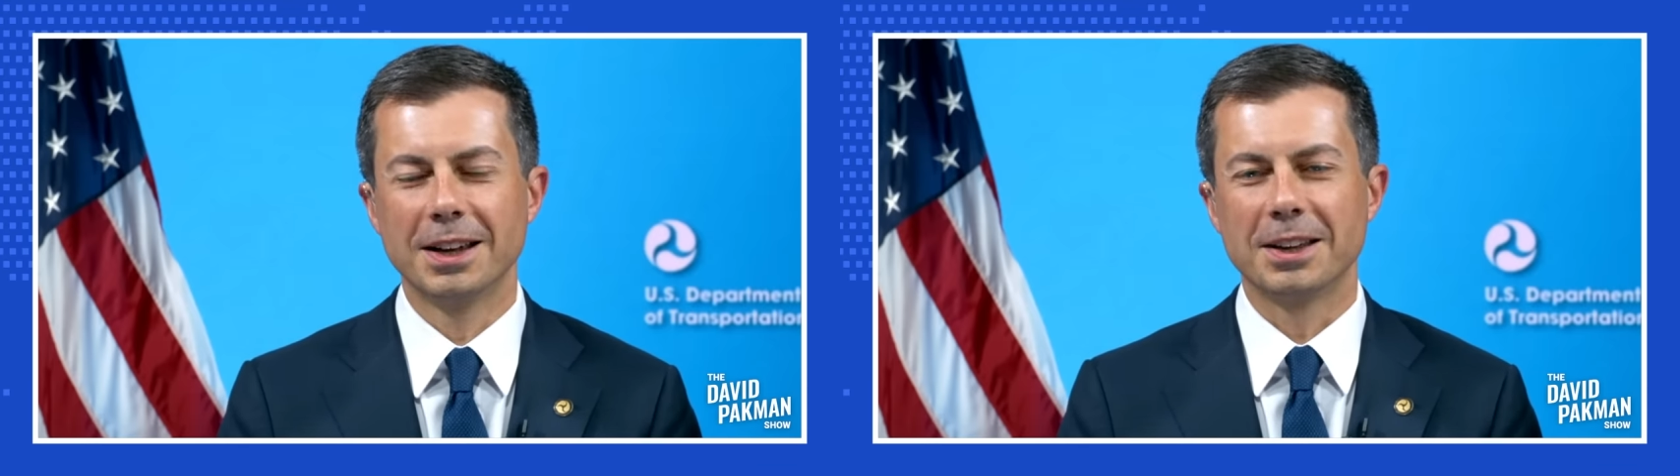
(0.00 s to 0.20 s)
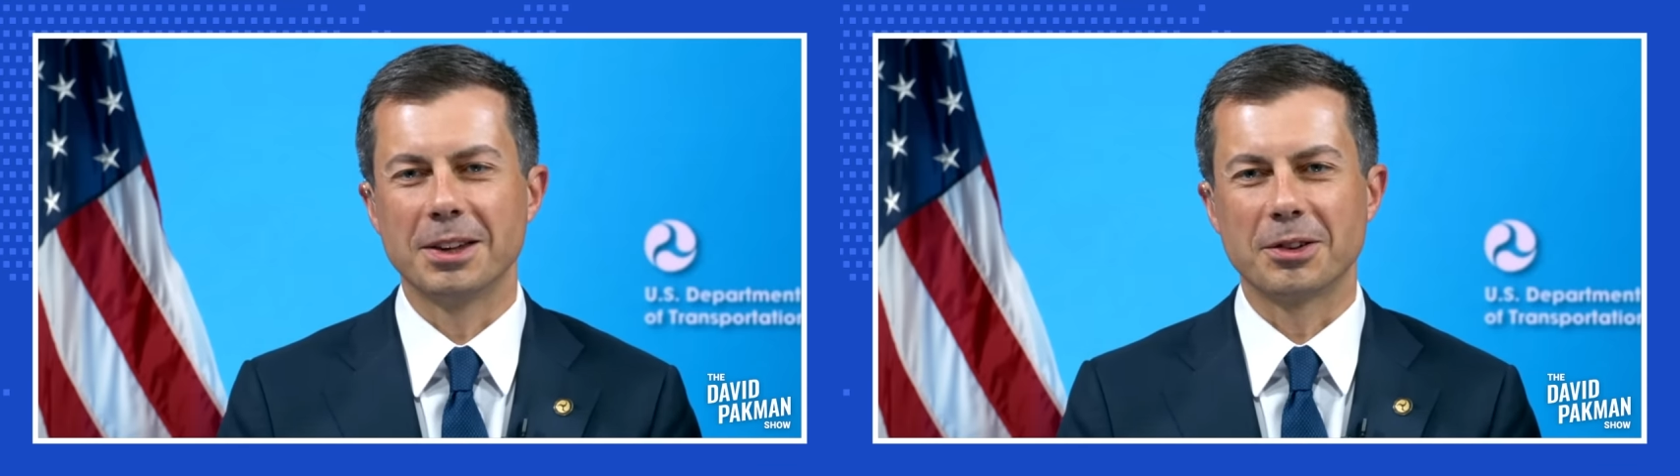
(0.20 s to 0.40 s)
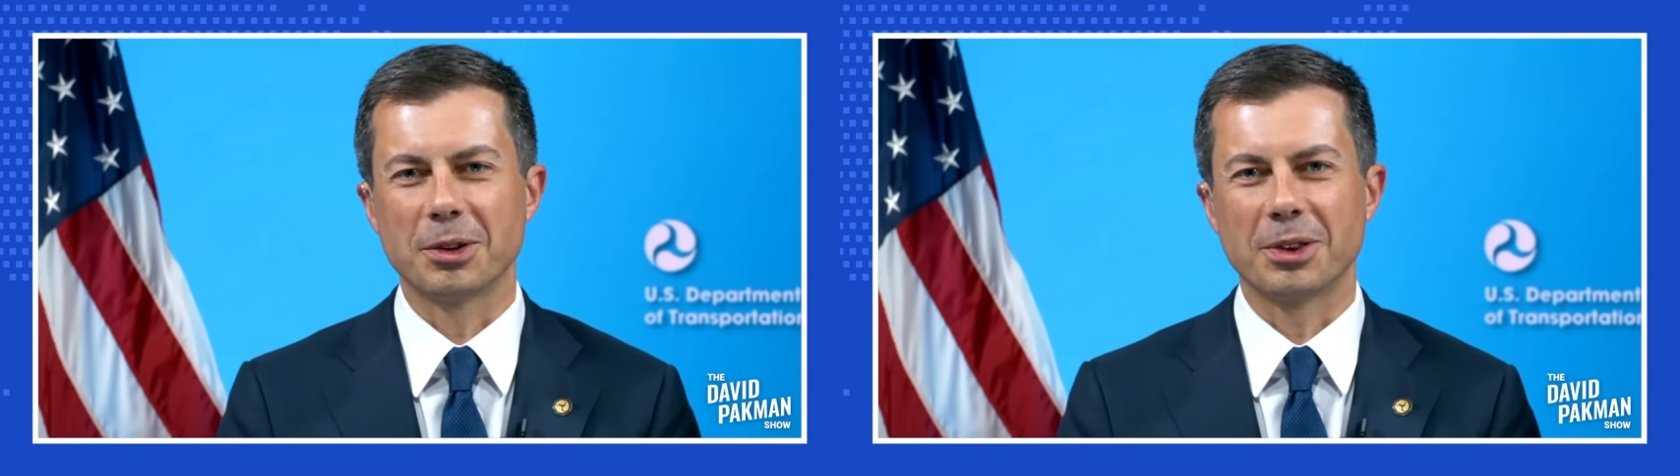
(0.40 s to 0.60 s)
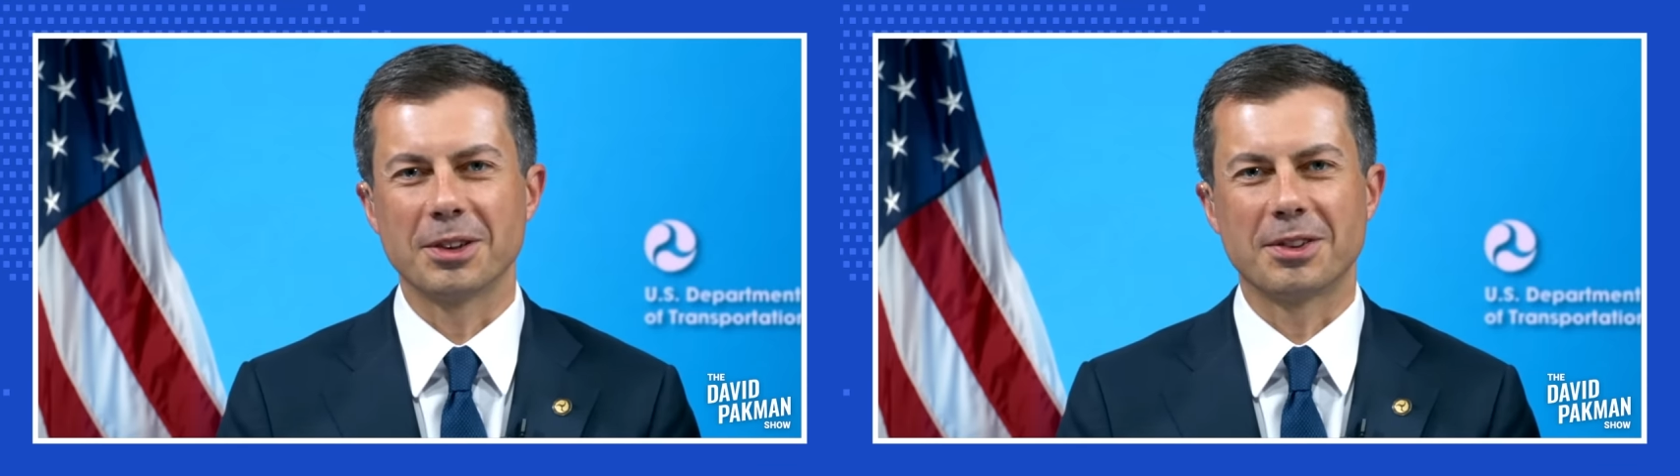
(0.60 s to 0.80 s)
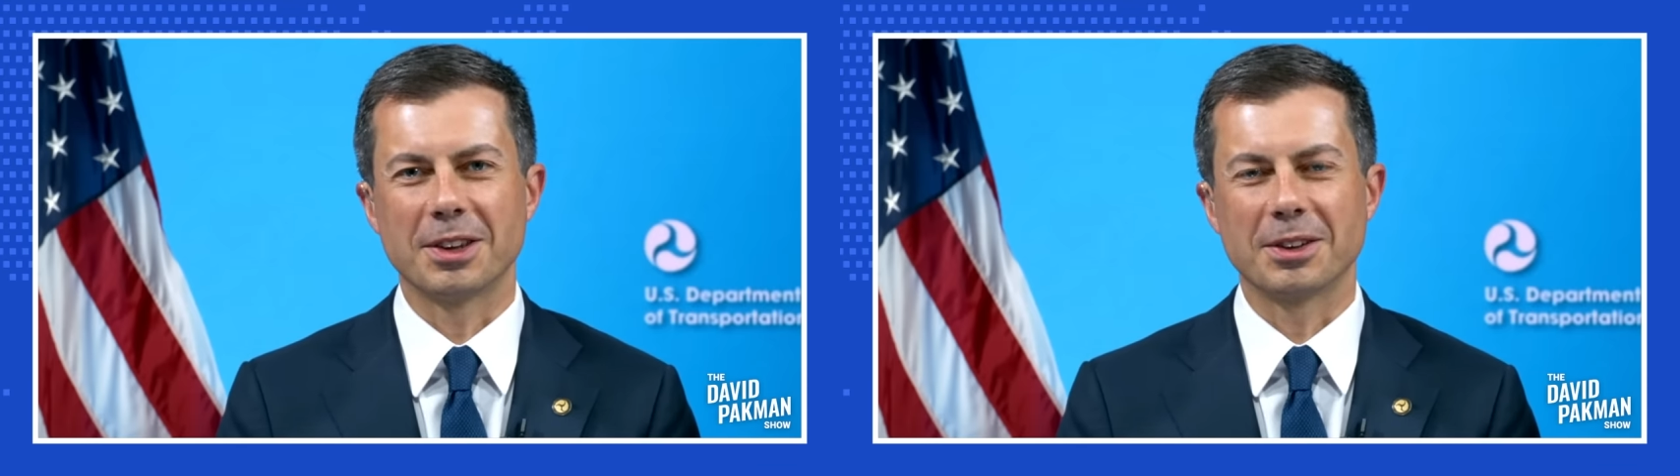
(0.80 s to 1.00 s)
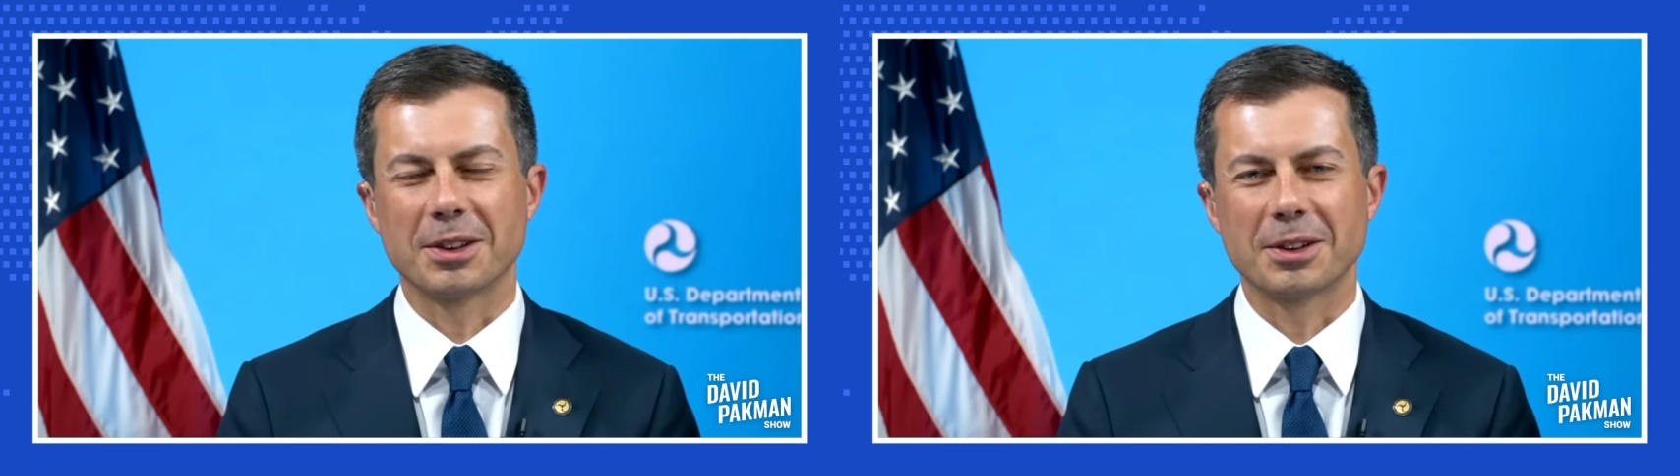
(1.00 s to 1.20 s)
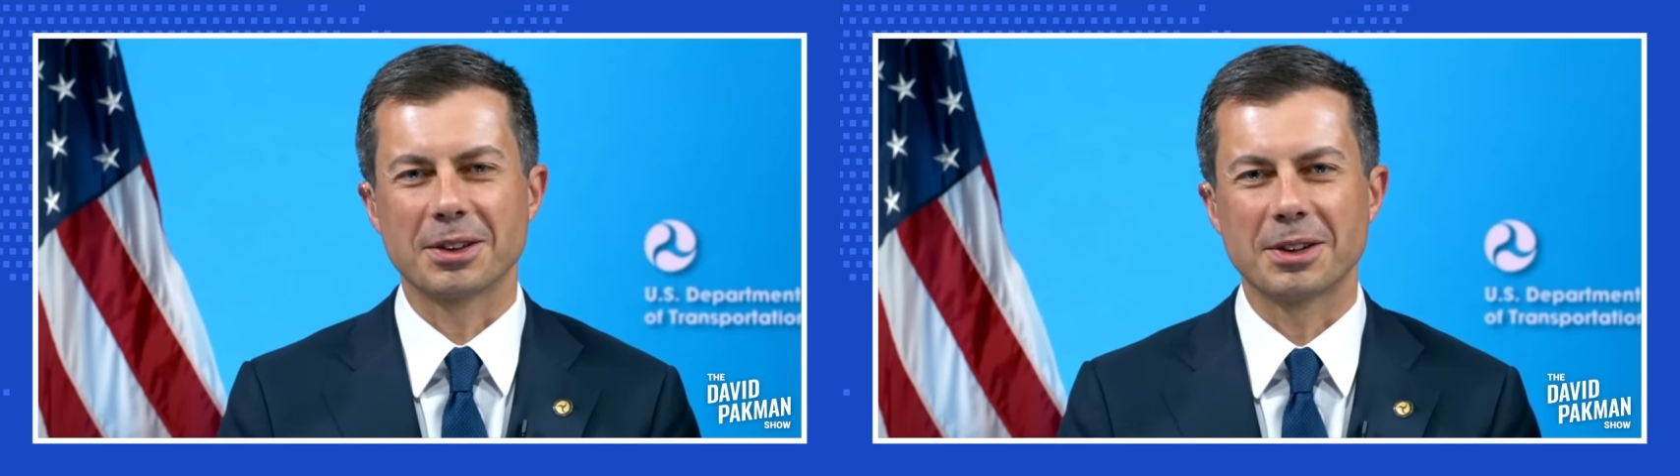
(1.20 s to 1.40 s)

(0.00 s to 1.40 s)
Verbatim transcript: the truth is there, there,